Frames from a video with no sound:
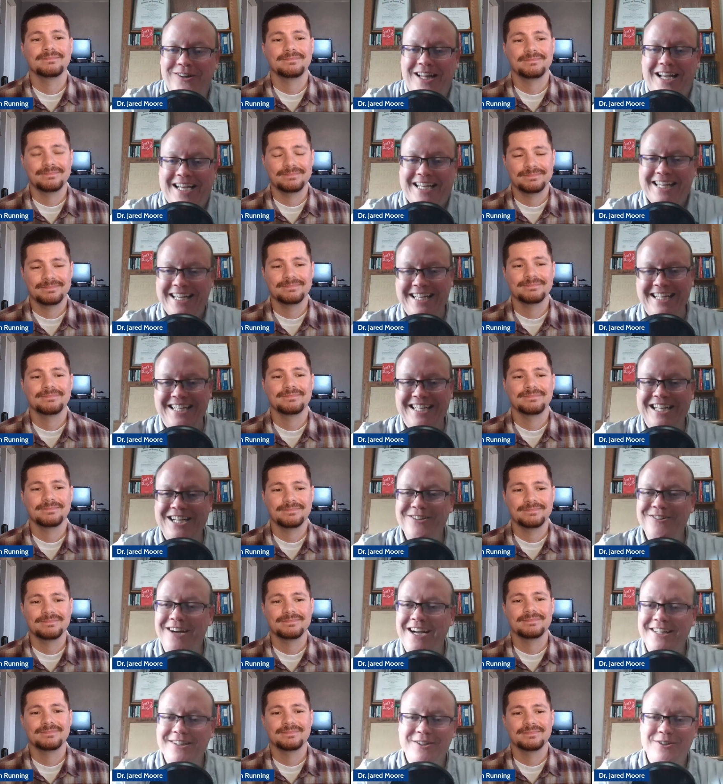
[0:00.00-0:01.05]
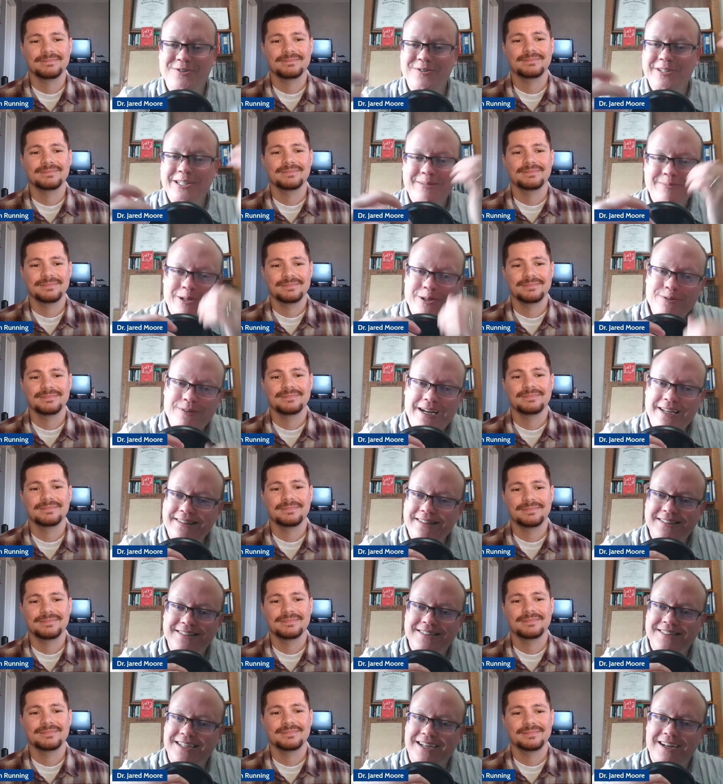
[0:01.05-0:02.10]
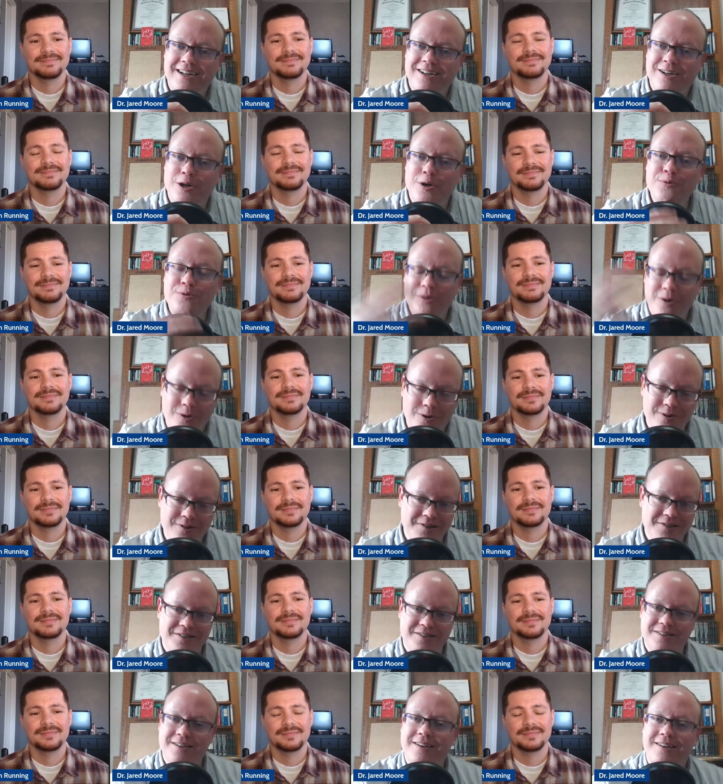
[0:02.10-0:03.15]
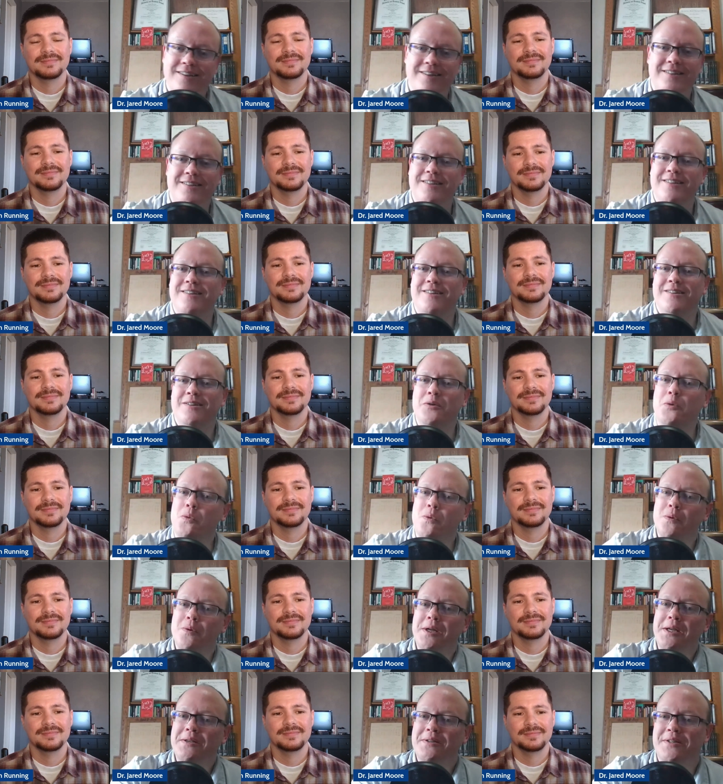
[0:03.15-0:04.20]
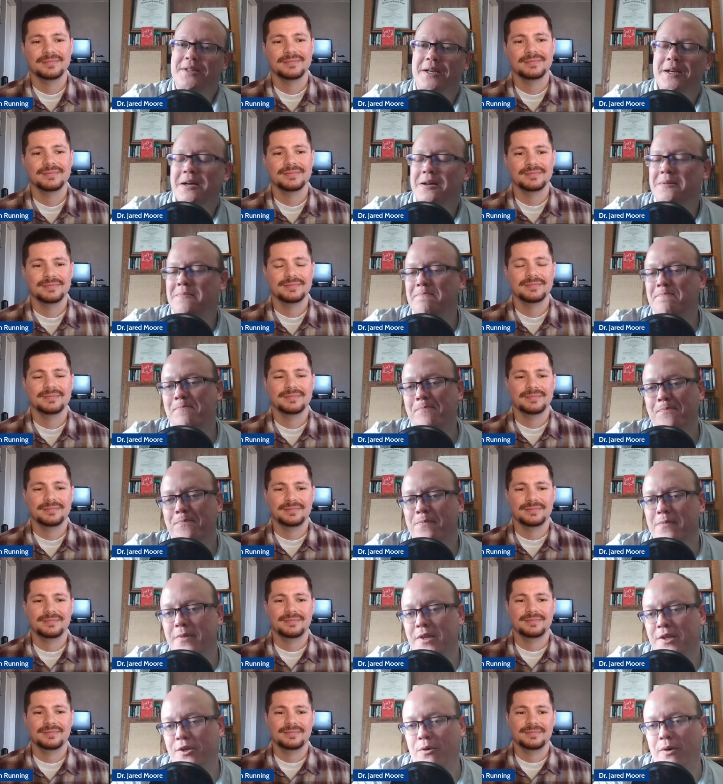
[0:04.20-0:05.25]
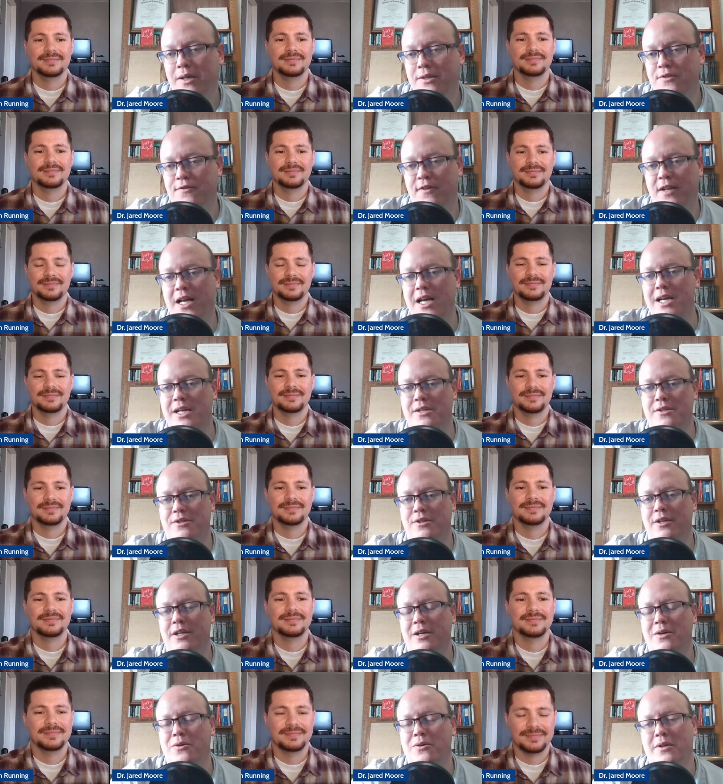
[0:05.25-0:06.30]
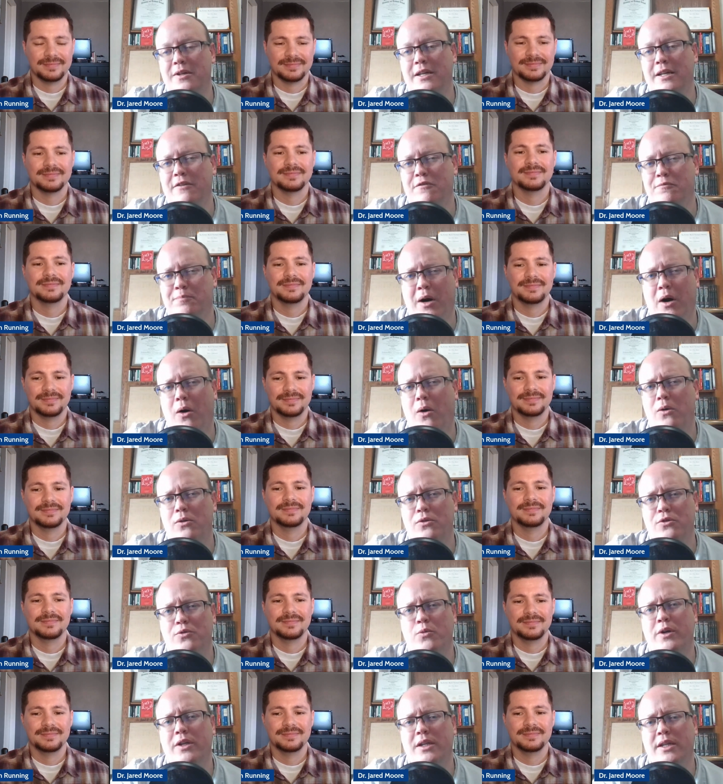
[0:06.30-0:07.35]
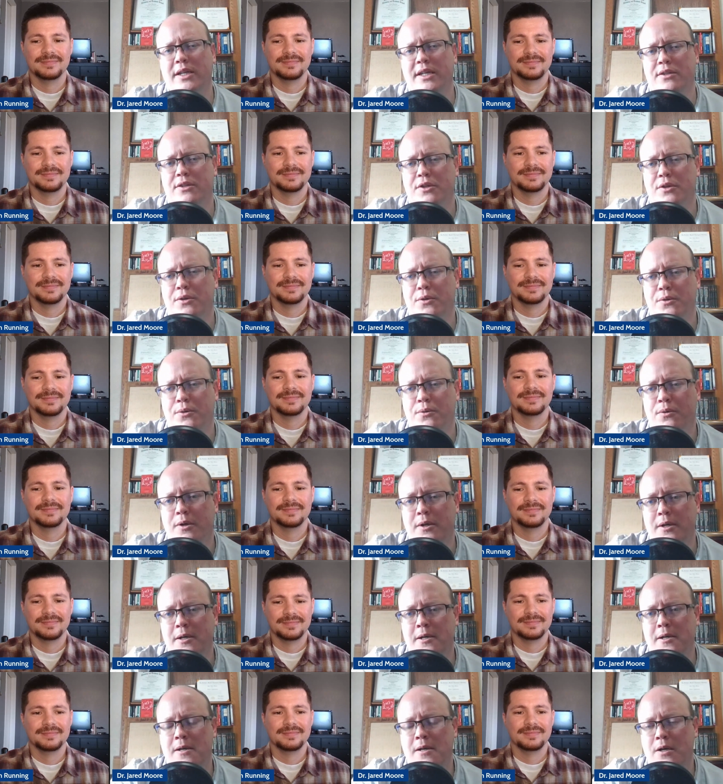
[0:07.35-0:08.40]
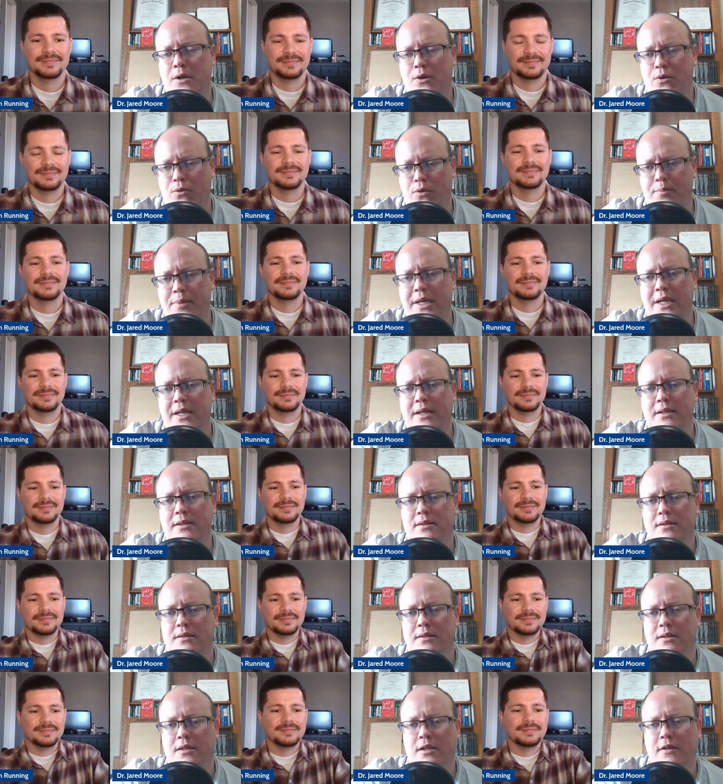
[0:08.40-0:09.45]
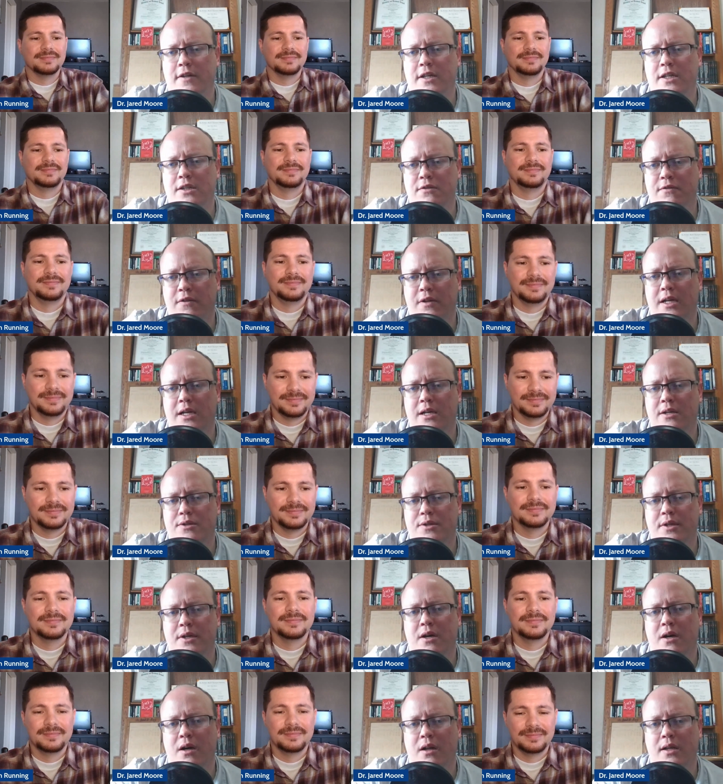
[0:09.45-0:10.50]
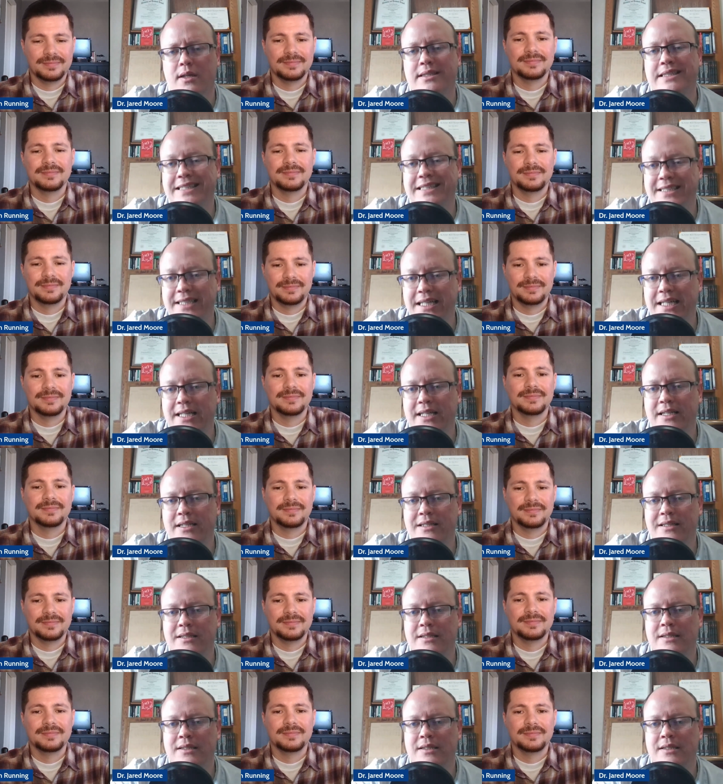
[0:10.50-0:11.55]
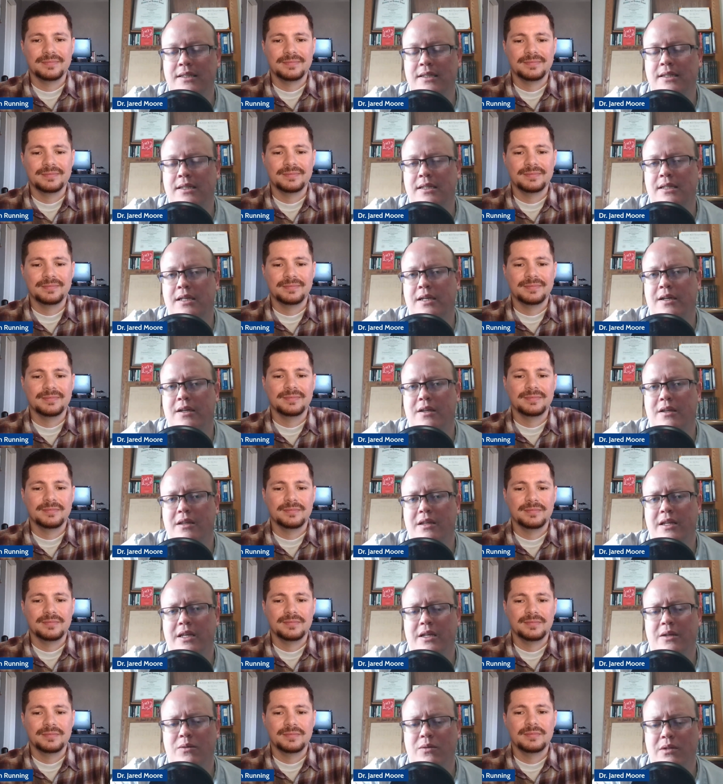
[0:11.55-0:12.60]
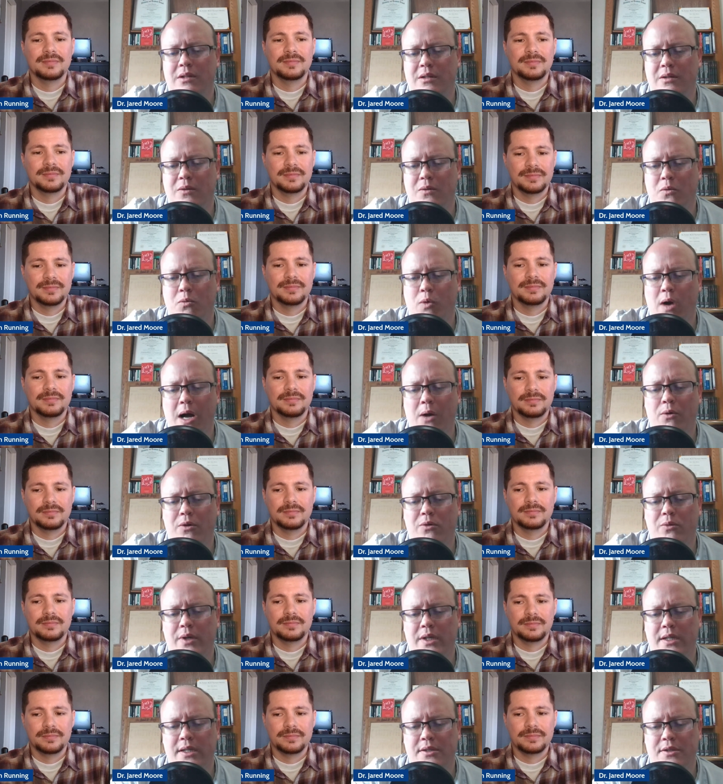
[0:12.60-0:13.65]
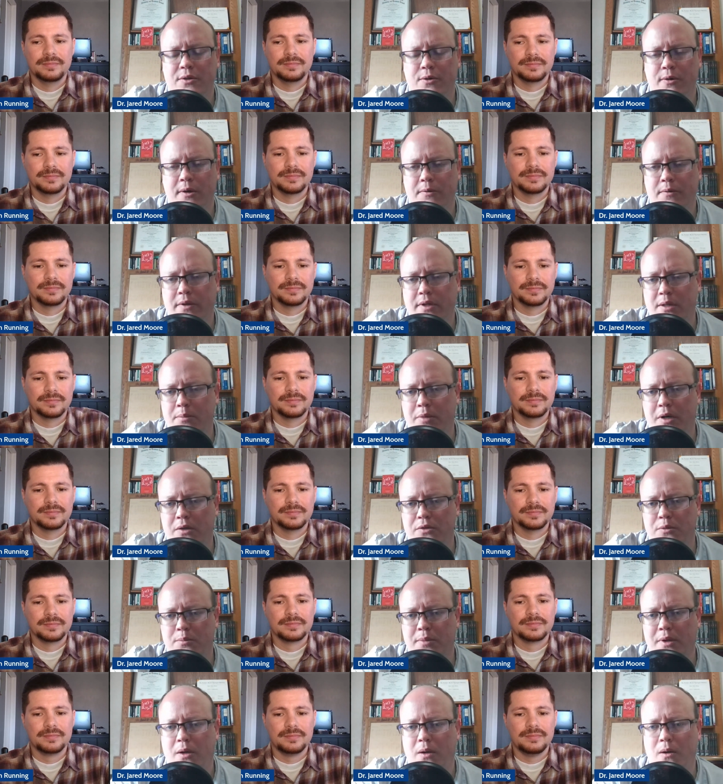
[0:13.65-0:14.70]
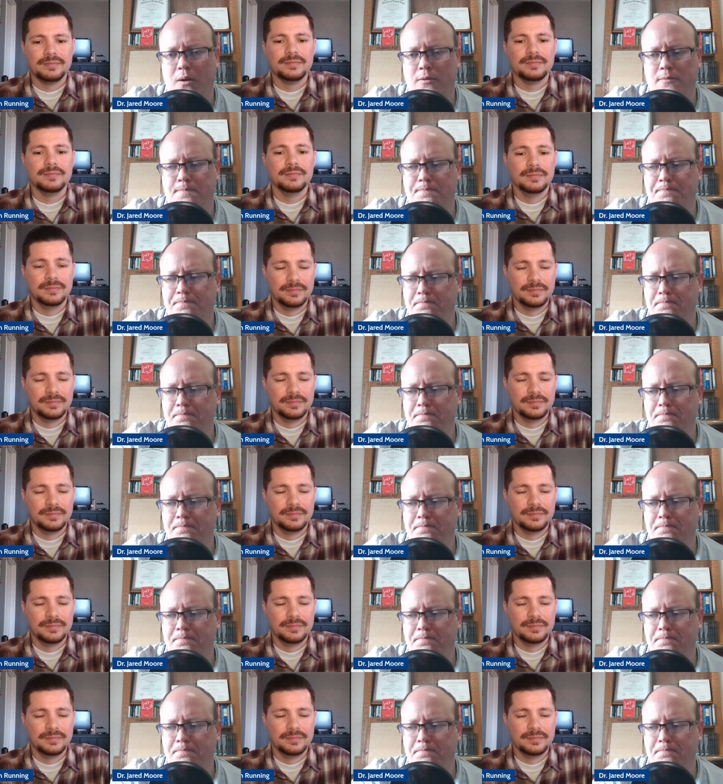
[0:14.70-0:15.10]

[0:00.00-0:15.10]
Speaker 1: like who had the dream? Who had the desire? Whose heart is is uh, still has flesh? You know, and if Paul's willing to repent of his flesh and call it sin, then why would we disagree with the Apostle Paul?